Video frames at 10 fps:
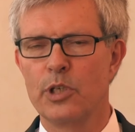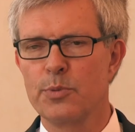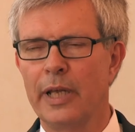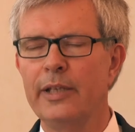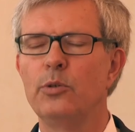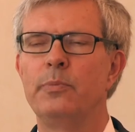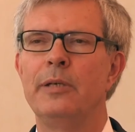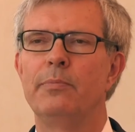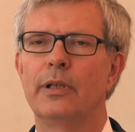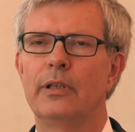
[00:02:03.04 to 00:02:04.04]
to explain to
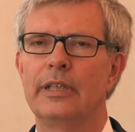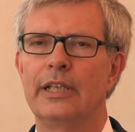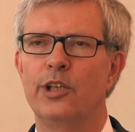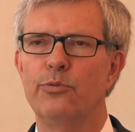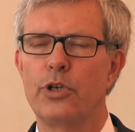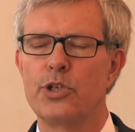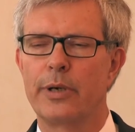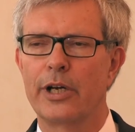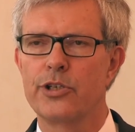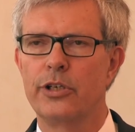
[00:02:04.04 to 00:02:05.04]
people that
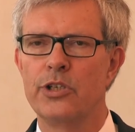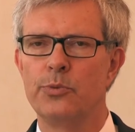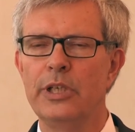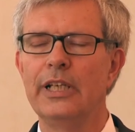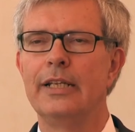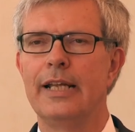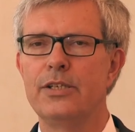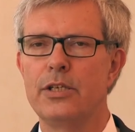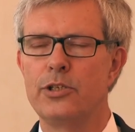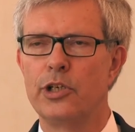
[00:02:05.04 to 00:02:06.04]
infrastructure is really
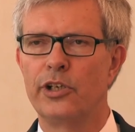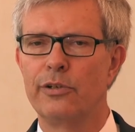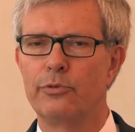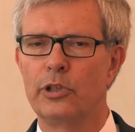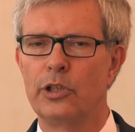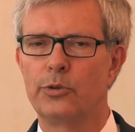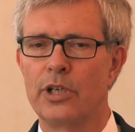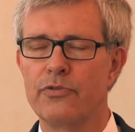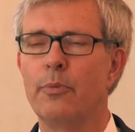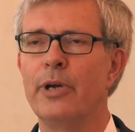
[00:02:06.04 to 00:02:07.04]
necessary for the
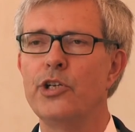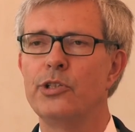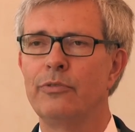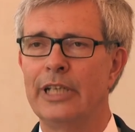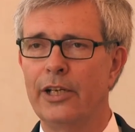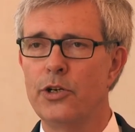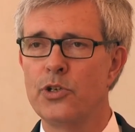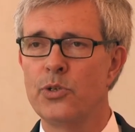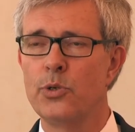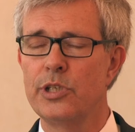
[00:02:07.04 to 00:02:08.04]
transformation of the
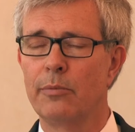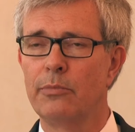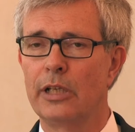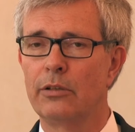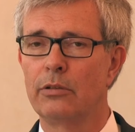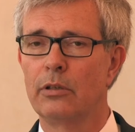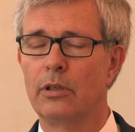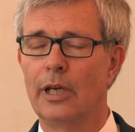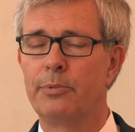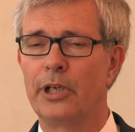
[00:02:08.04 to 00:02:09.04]
energy system that
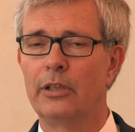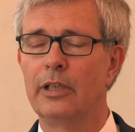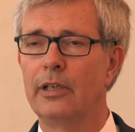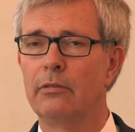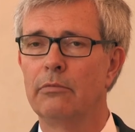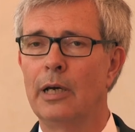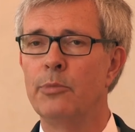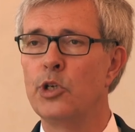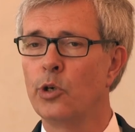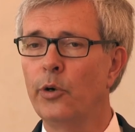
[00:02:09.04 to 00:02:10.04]
apparently a
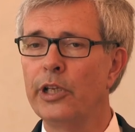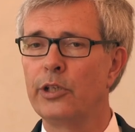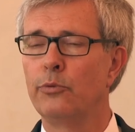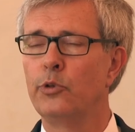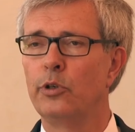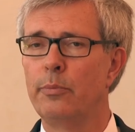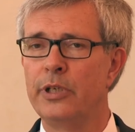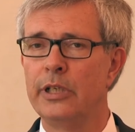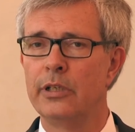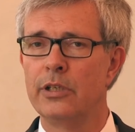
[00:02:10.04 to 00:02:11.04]
majority of
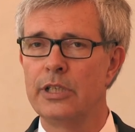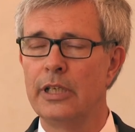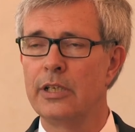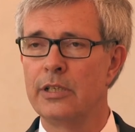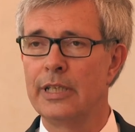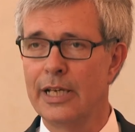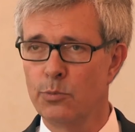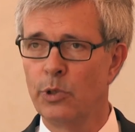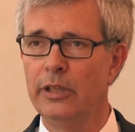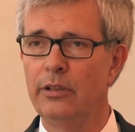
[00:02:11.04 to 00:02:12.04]
European citizens does
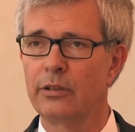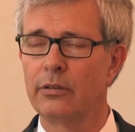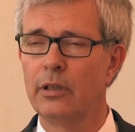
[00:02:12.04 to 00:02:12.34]
want.